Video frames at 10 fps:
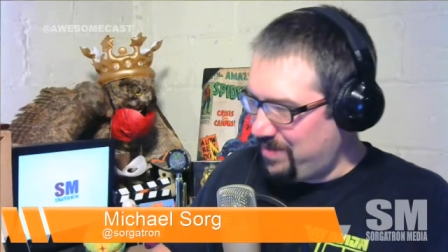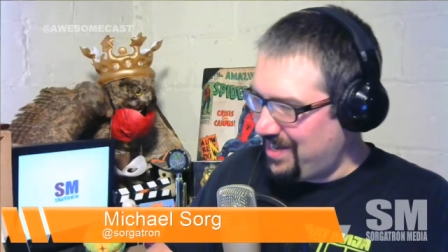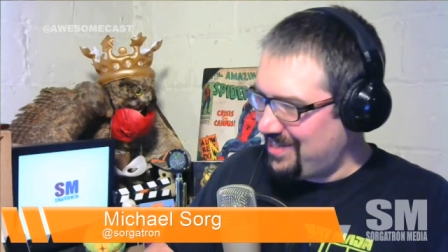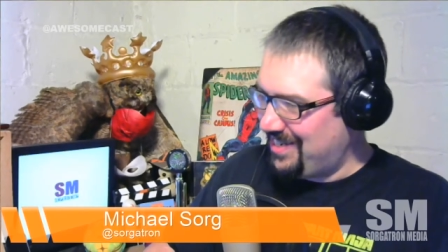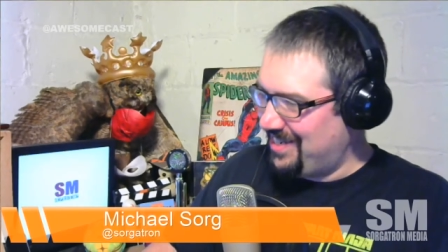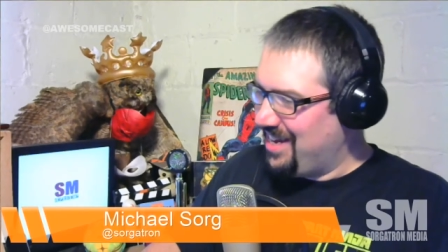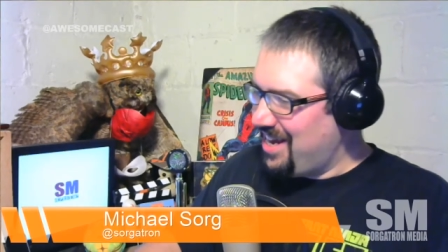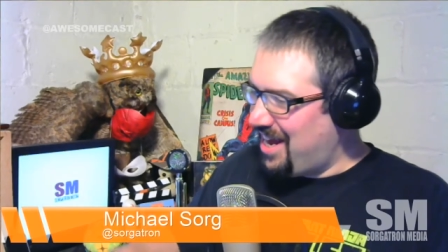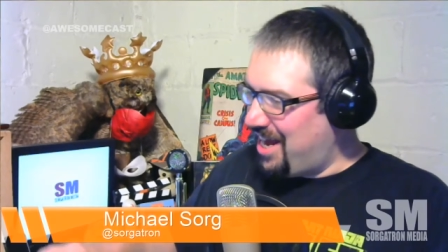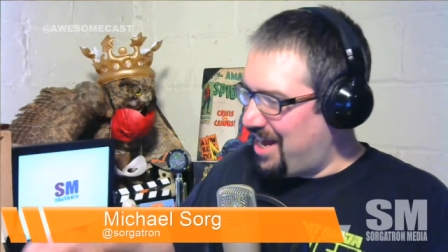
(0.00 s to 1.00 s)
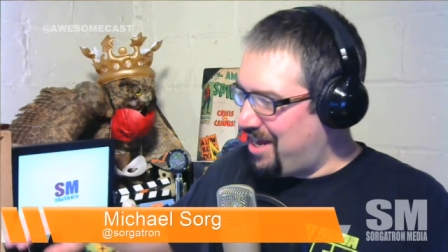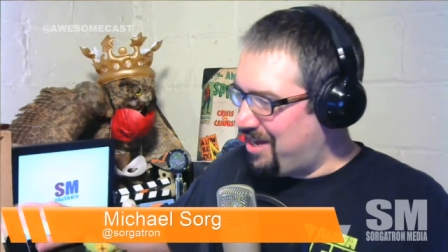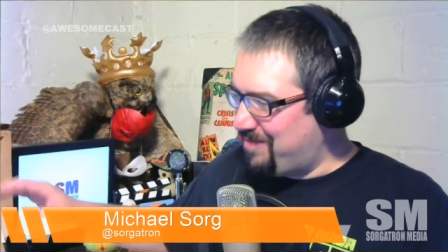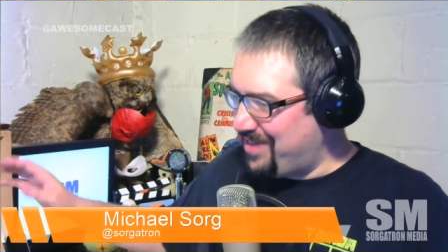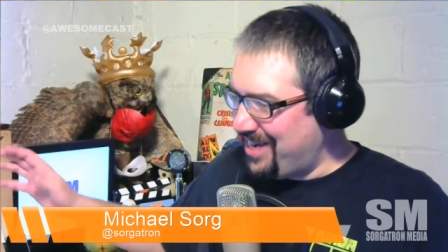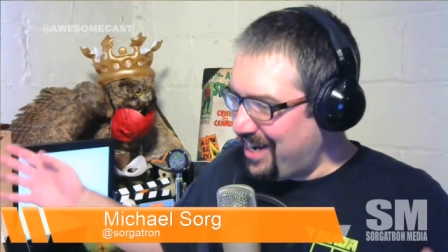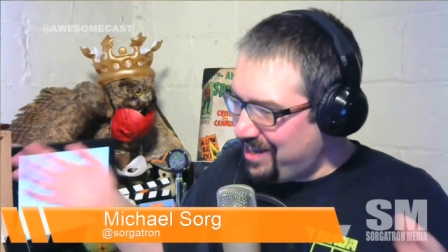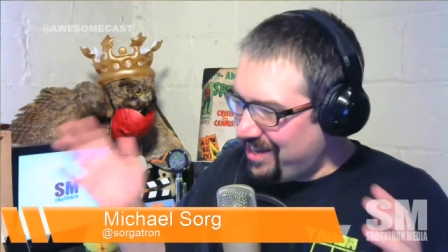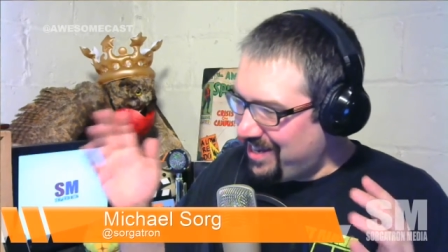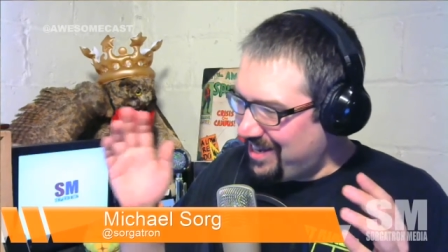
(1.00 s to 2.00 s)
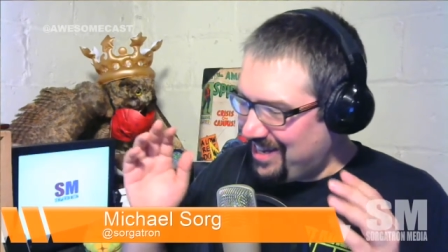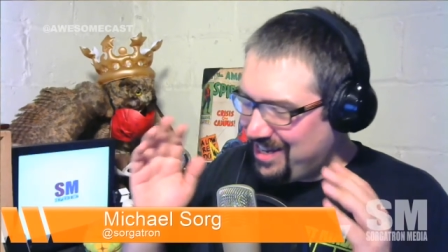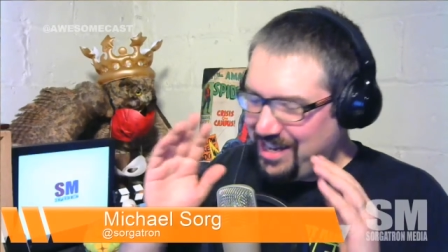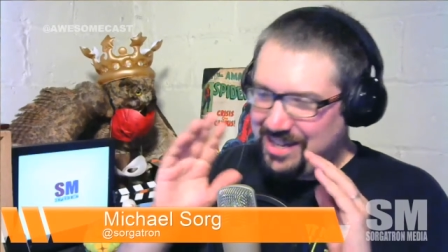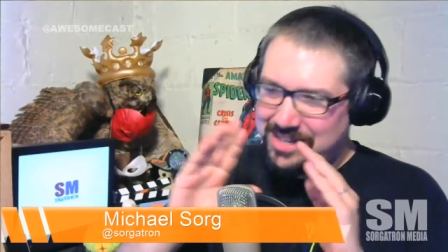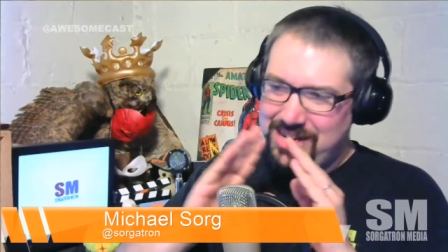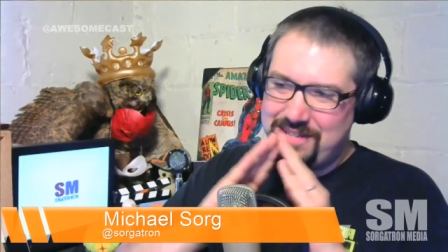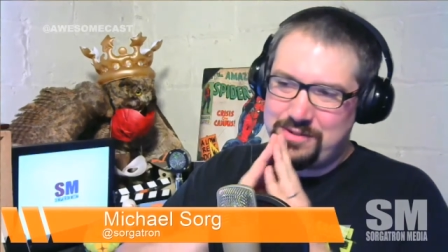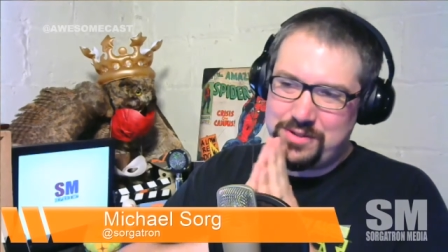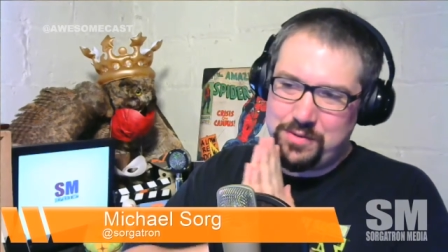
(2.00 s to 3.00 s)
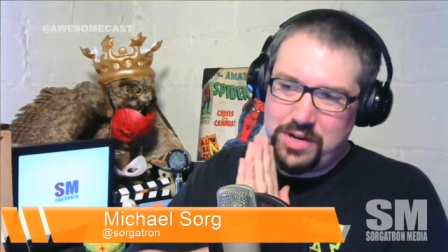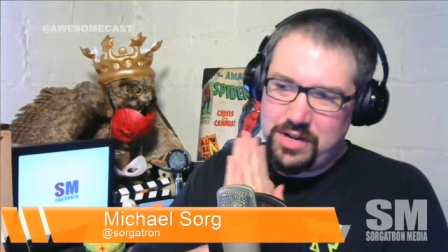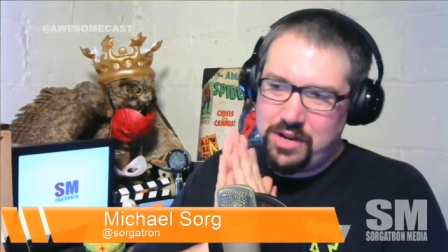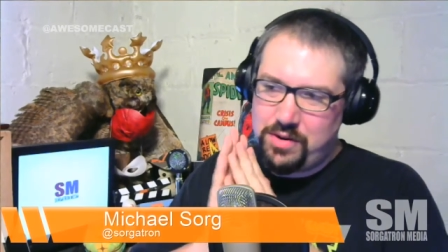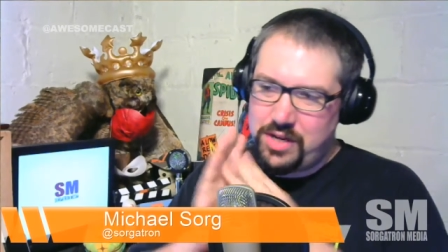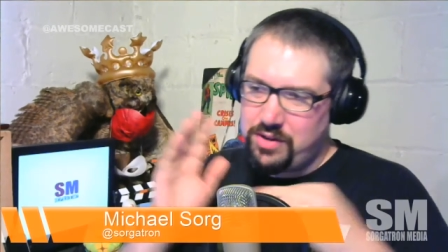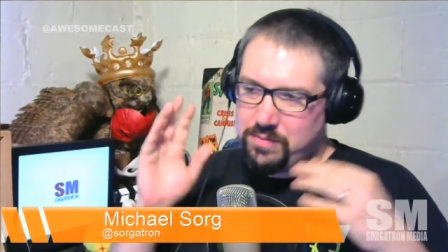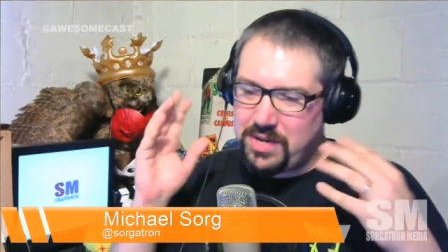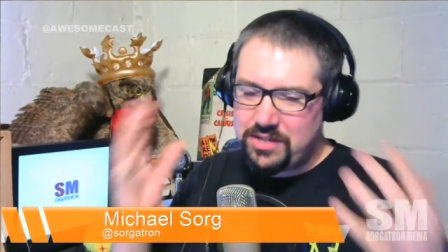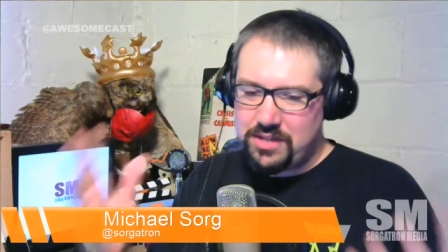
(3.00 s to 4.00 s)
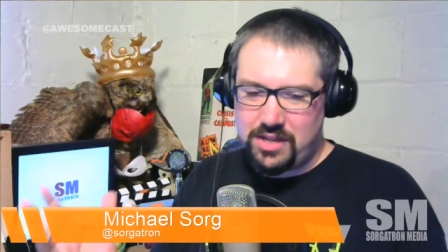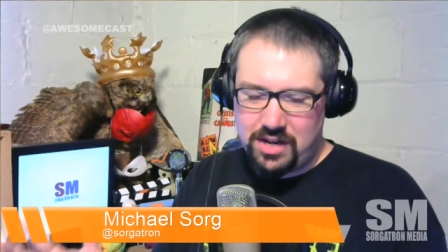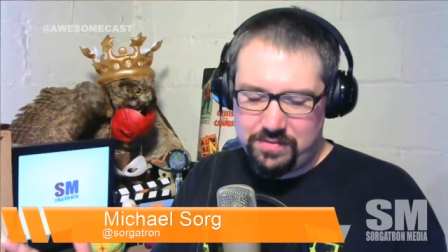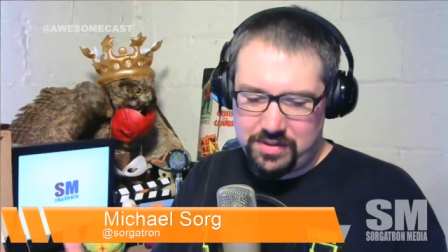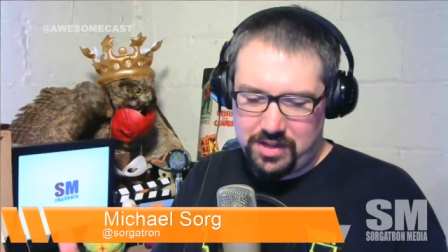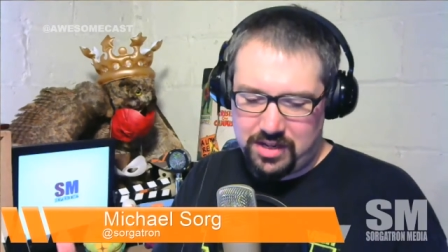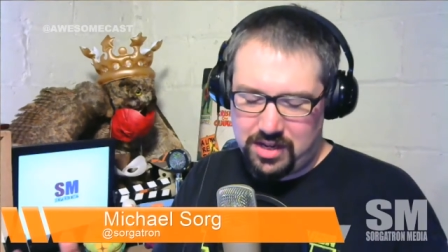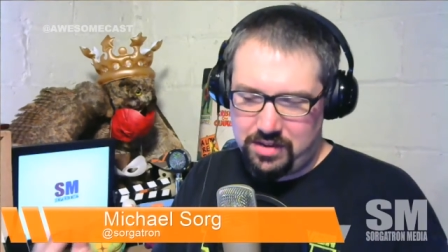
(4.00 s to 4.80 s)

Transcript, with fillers: amazing. Um, yeah. I, and the guys also want to know. You, you mentioned a lot of like